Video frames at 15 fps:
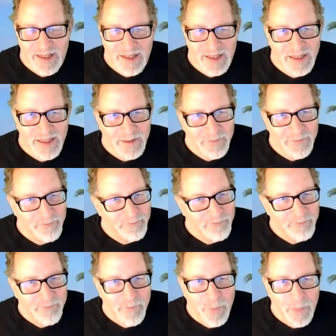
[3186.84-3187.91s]
um,
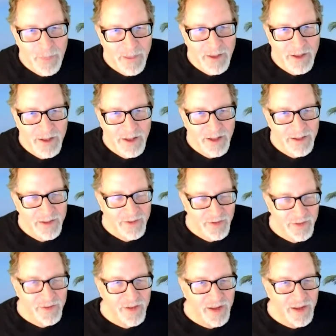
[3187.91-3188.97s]
and it's
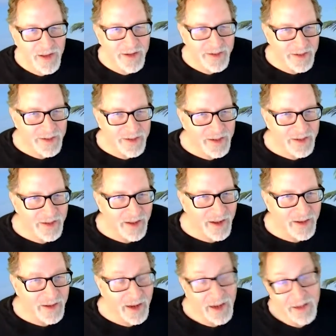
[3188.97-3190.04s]
exciting, and
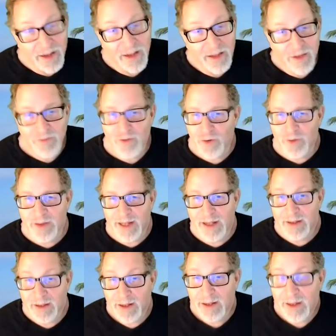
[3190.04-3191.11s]
I, I, I love doing
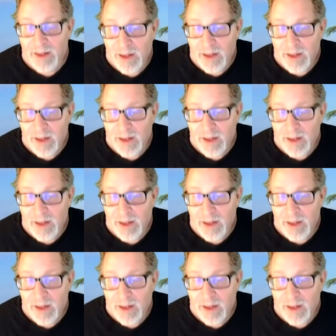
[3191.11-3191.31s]
that, and I,